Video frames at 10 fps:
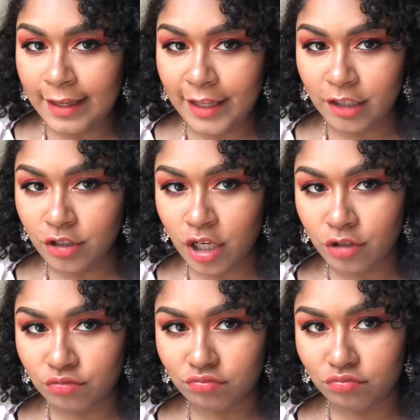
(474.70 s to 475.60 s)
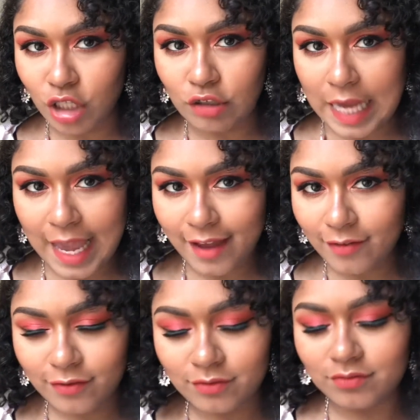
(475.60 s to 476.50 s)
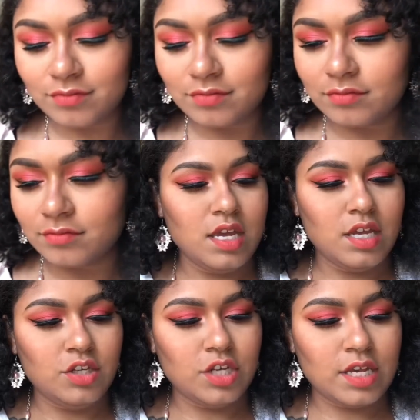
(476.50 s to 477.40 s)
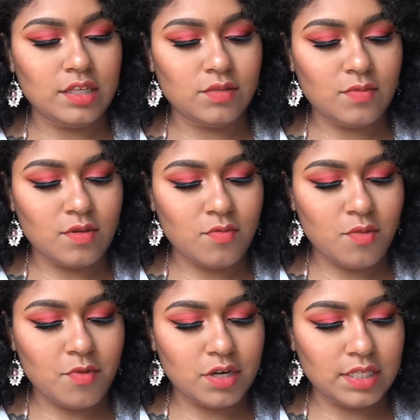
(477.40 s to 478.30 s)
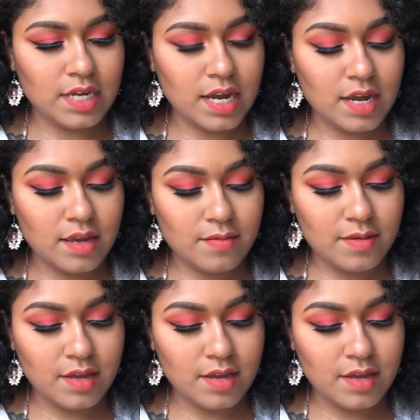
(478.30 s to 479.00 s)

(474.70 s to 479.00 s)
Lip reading: yellow though, don't laugh. Try this one more time.